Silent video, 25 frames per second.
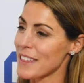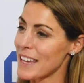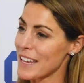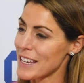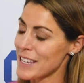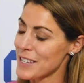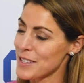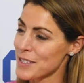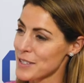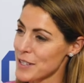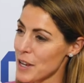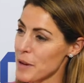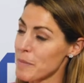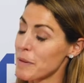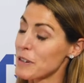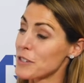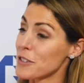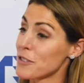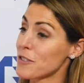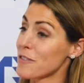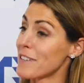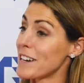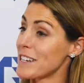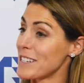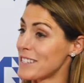Thank you so
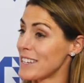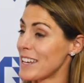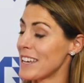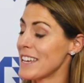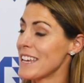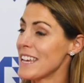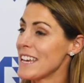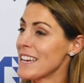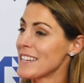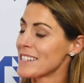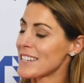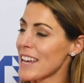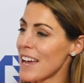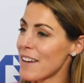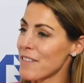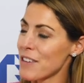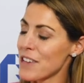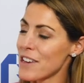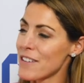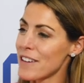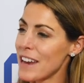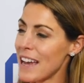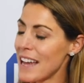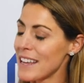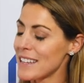much. Great to have you
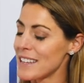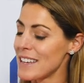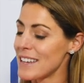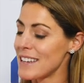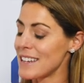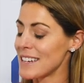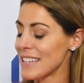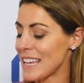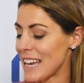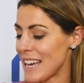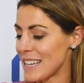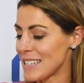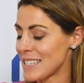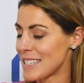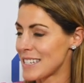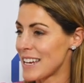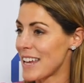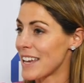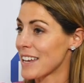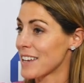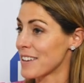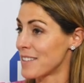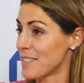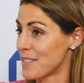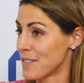here at
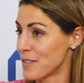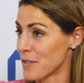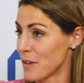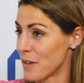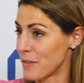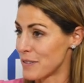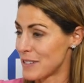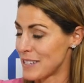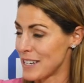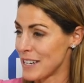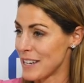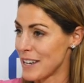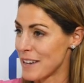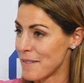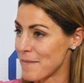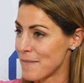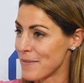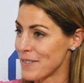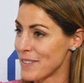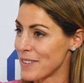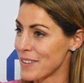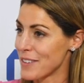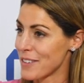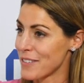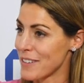Gastech, and obviously
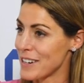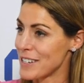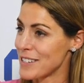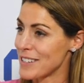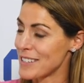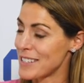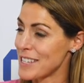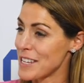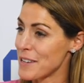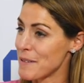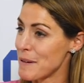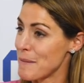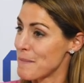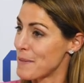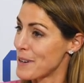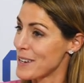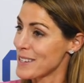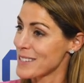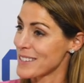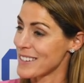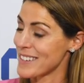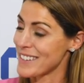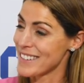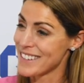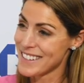great to see you in
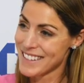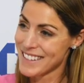person.